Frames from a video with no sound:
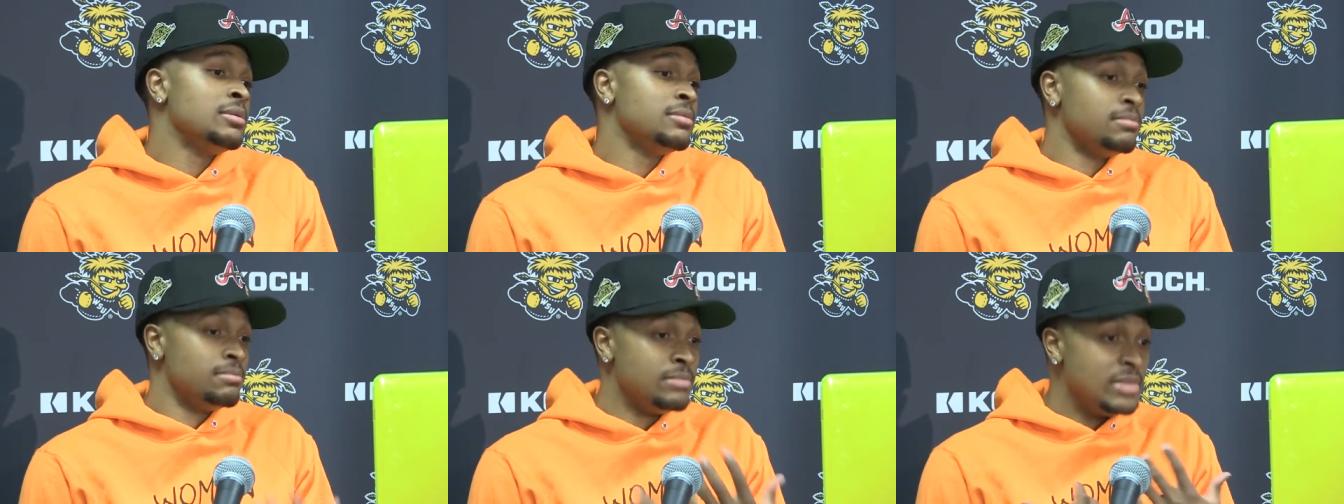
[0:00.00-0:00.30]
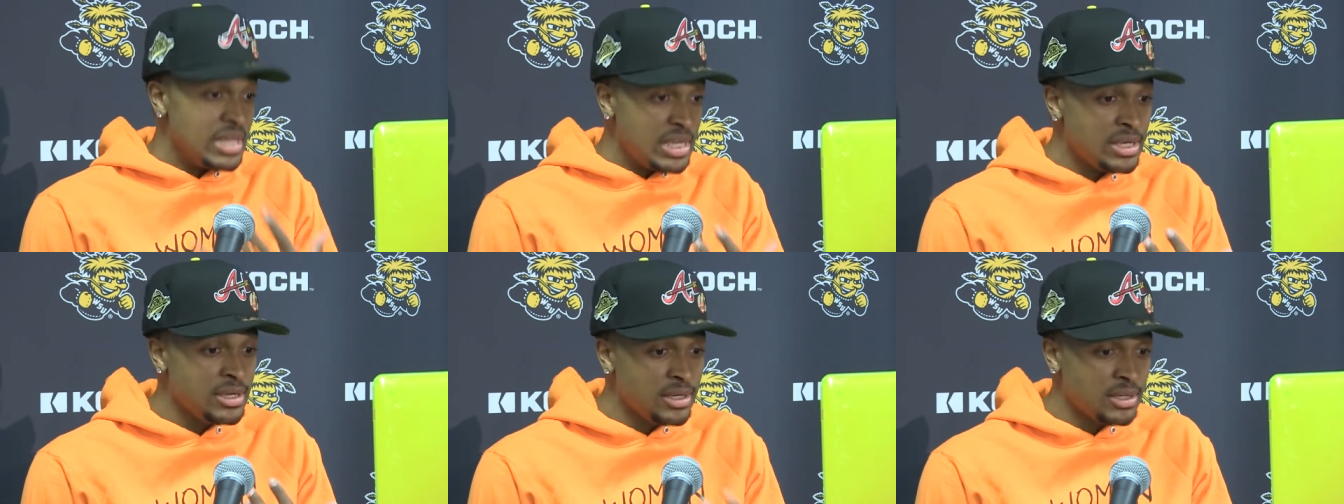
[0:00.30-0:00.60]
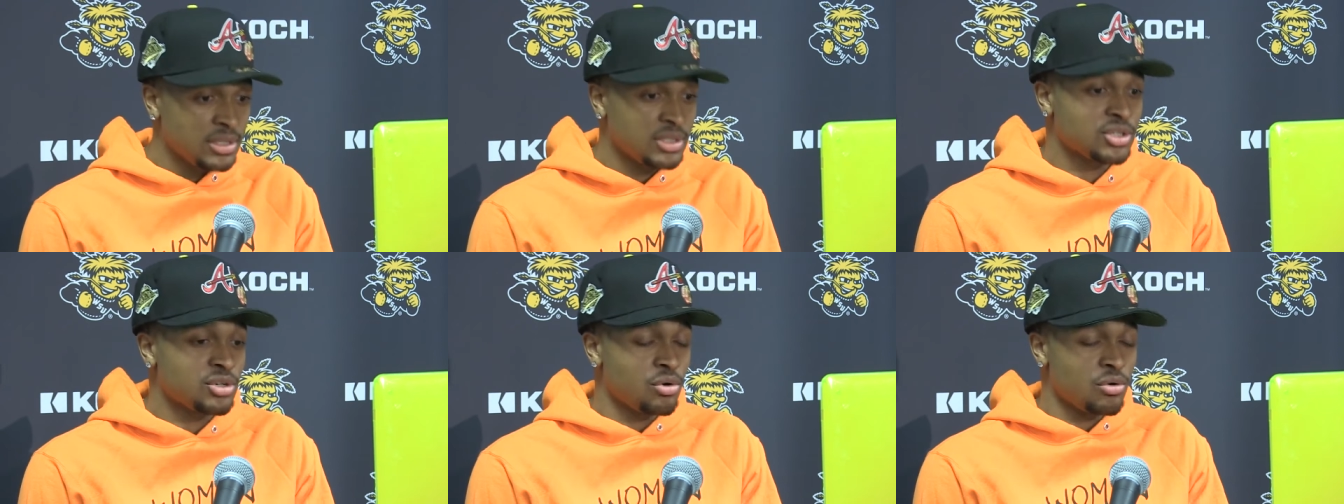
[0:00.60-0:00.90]

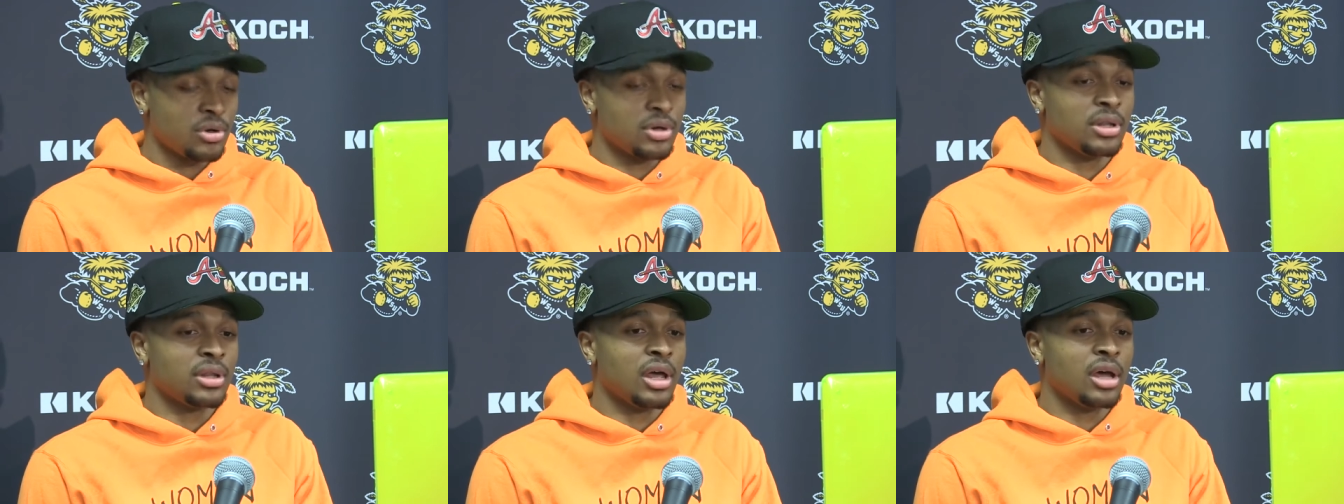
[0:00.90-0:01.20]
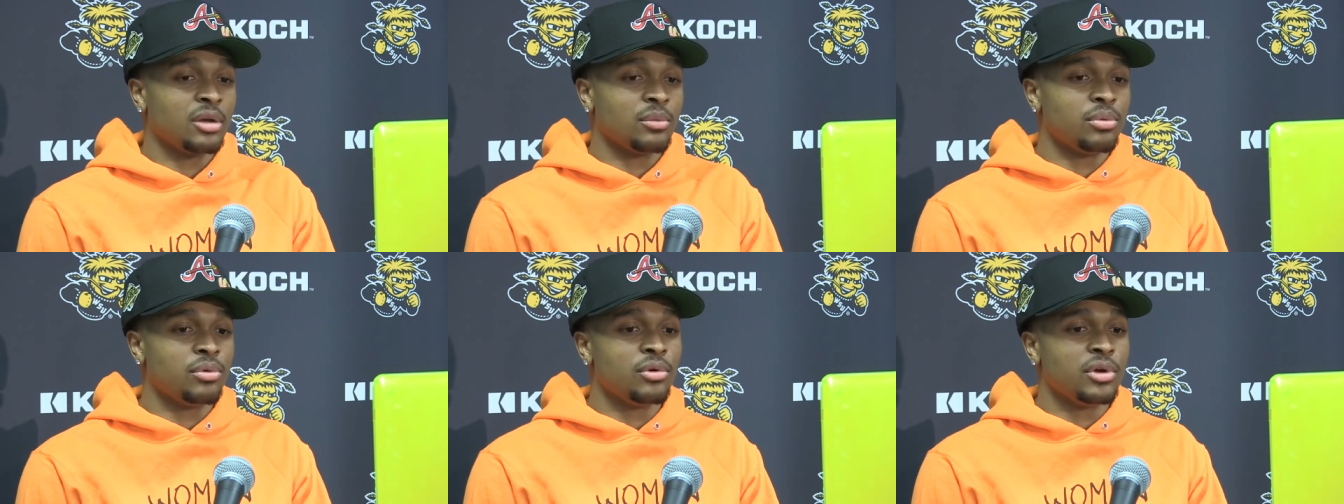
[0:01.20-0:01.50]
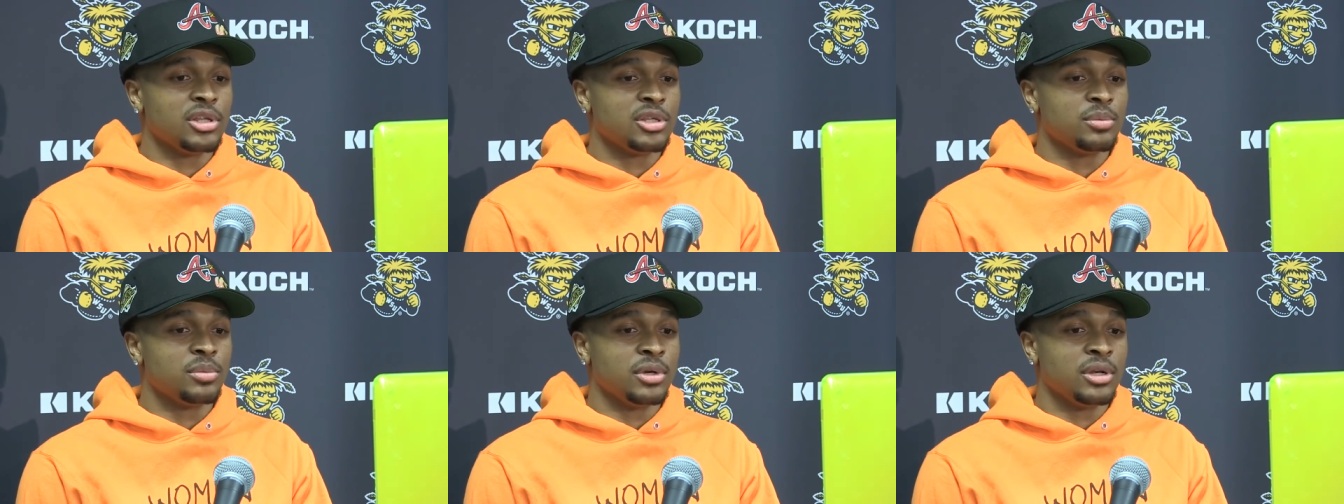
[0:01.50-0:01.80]
me scoring a lot of
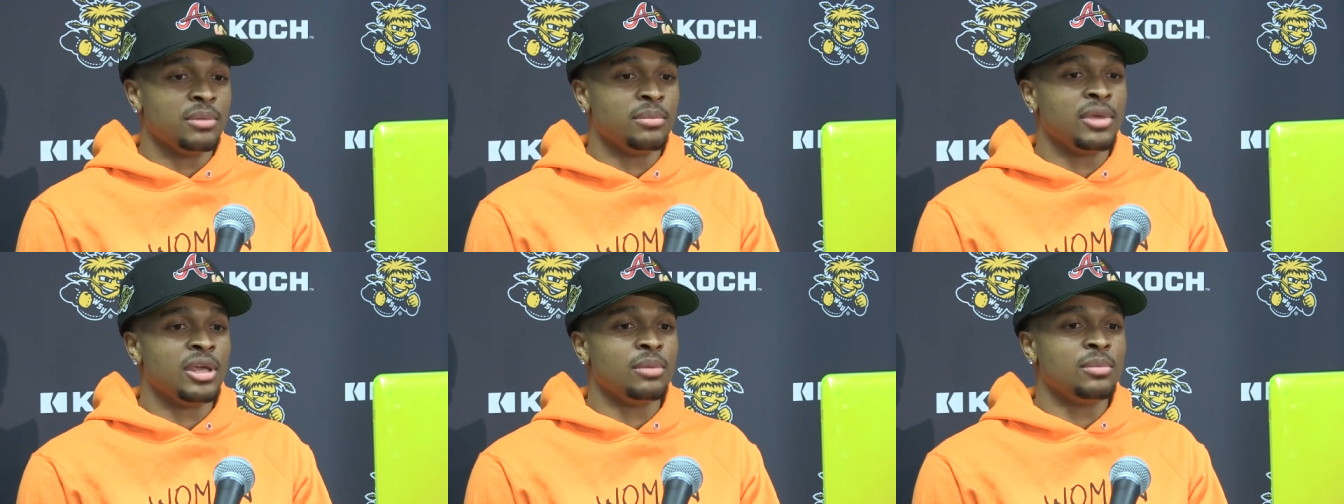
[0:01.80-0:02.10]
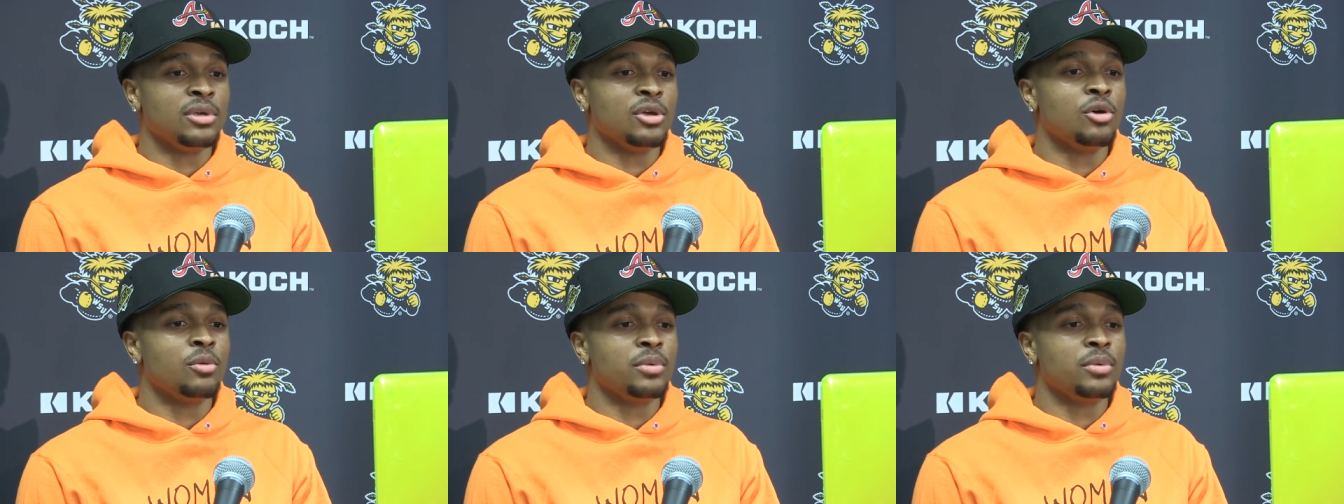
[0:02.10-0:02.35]
points, but it may be